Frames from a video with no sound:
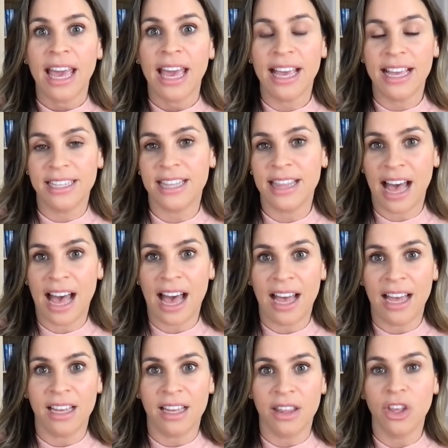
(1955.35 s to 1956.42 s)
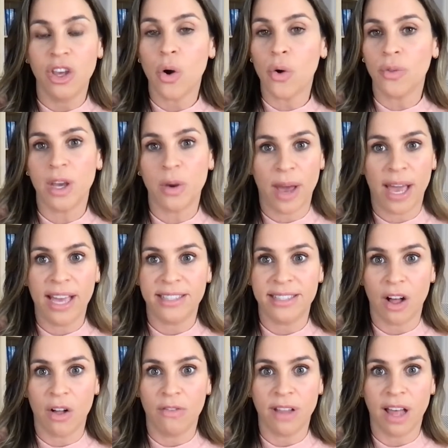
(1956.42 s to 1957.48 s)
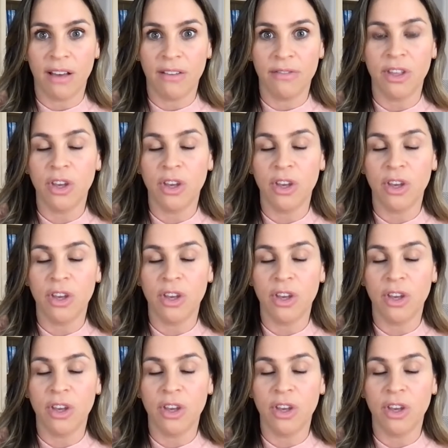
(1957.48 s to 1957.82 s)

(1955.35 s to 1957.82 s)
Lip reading: is that the only way is self-love.